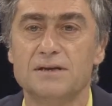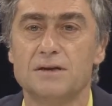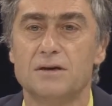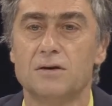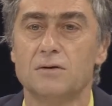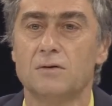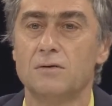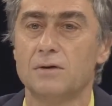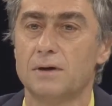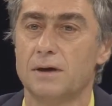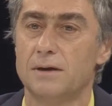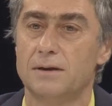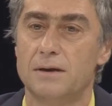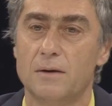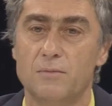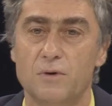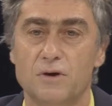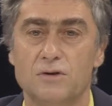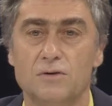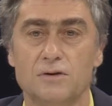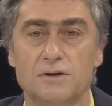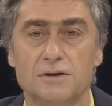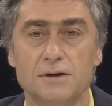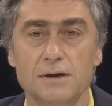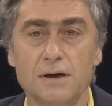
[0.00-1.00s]
We can have
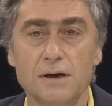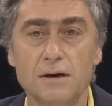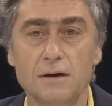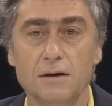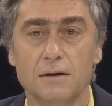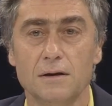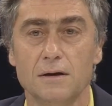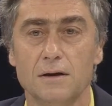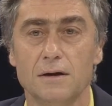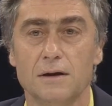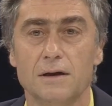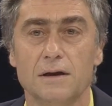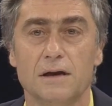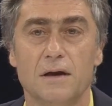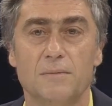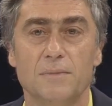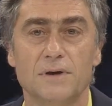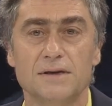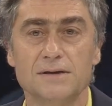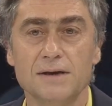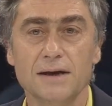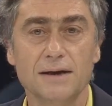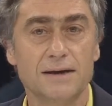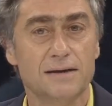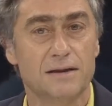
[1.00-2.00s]
remote
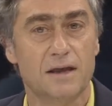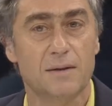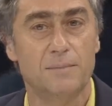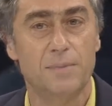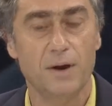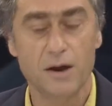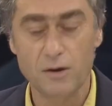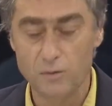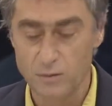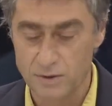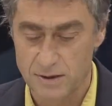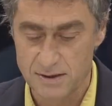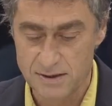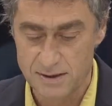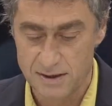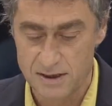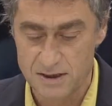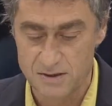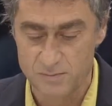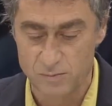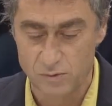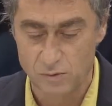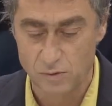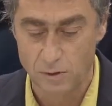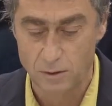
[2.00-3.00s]
surgery with a
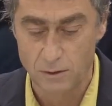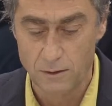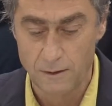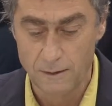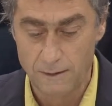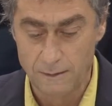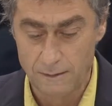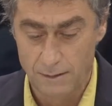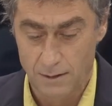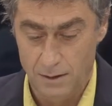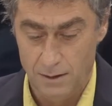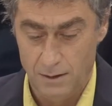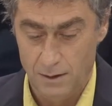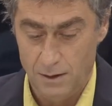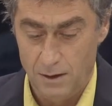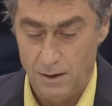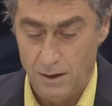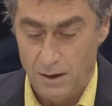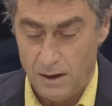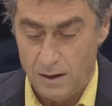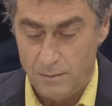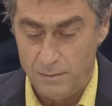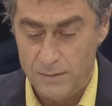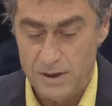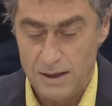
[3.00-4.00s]
patient in Buenos Aires
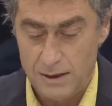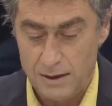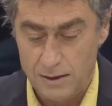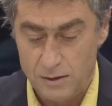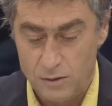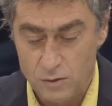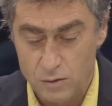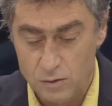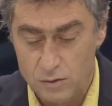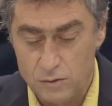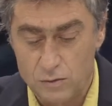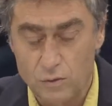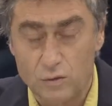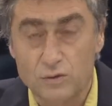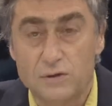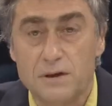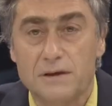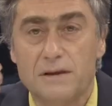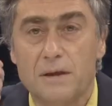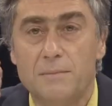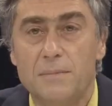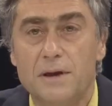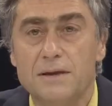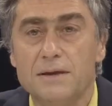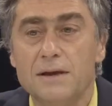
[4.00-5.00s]
and a
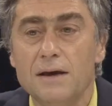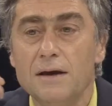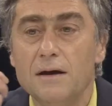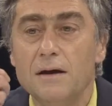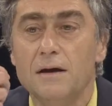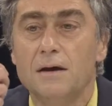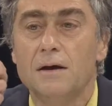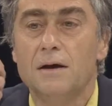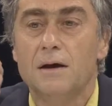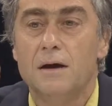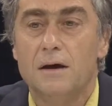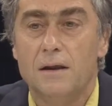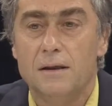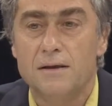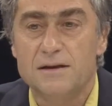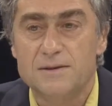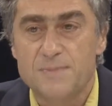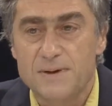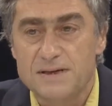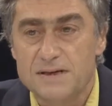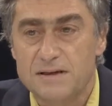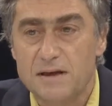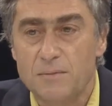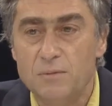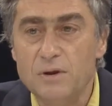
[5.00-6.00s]
doctor in
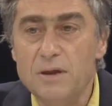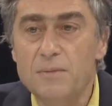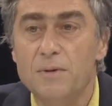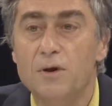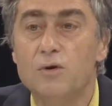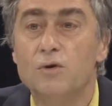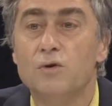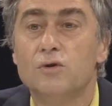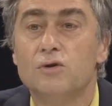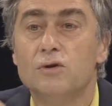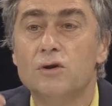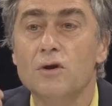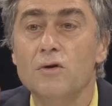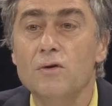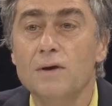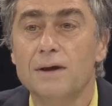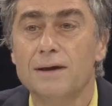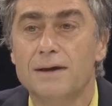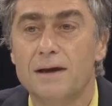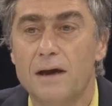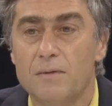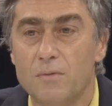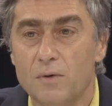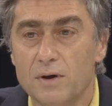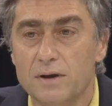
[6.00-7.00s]
Paris or Strasbourg.
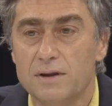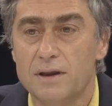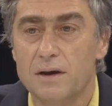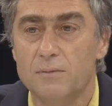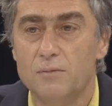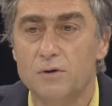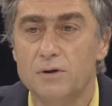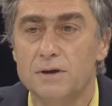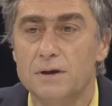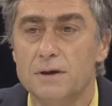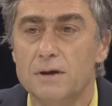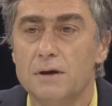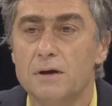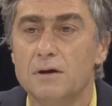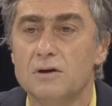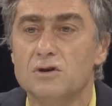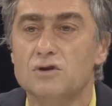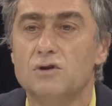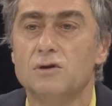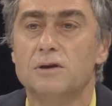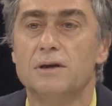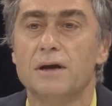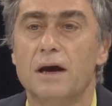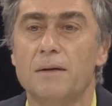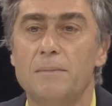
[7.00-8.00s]
So
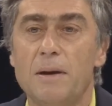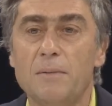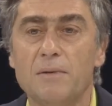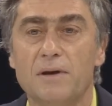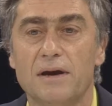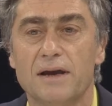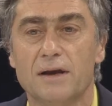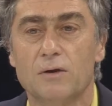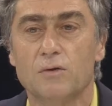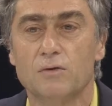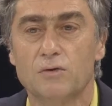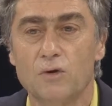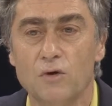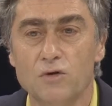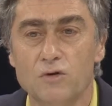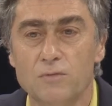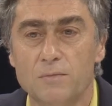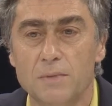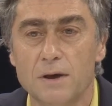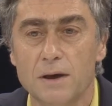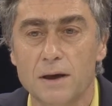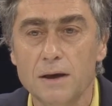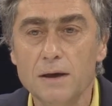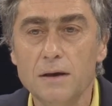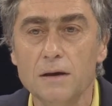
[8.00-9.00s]

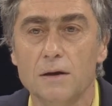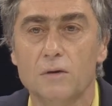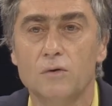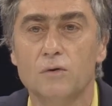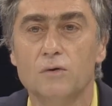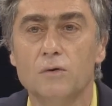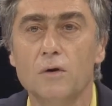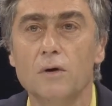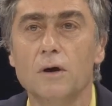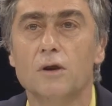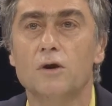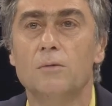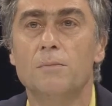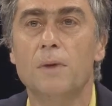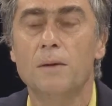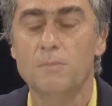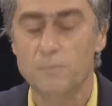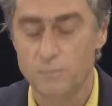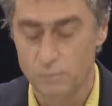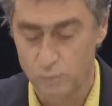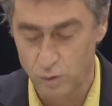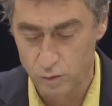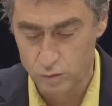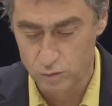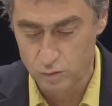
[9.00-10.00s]
time is also
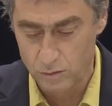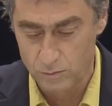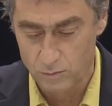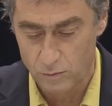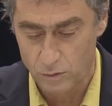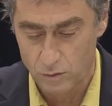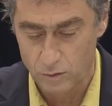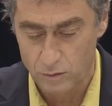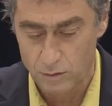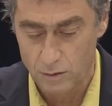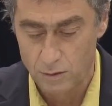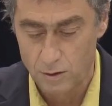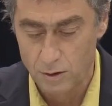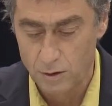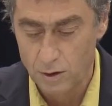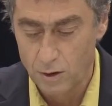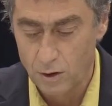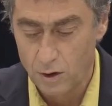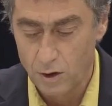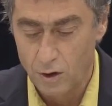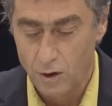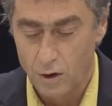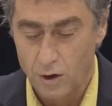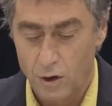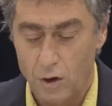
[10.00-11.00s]
eliminated.
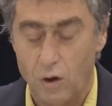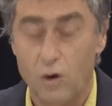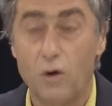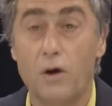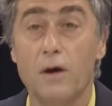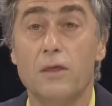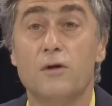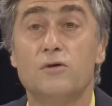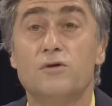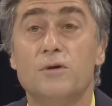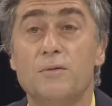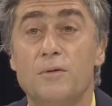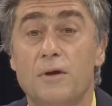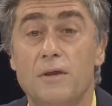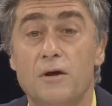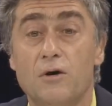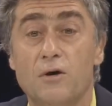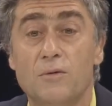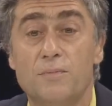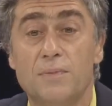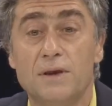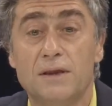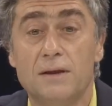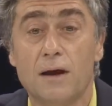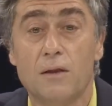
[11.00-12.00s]
Digital time is
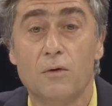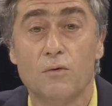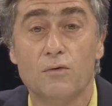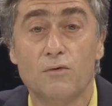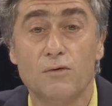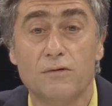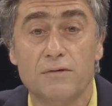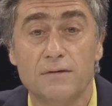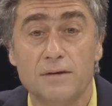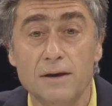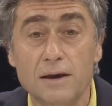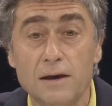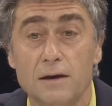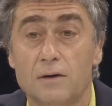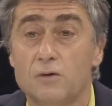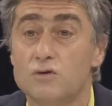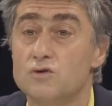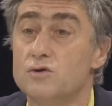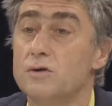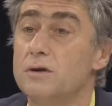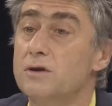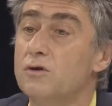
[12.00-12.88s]
the same for everyone.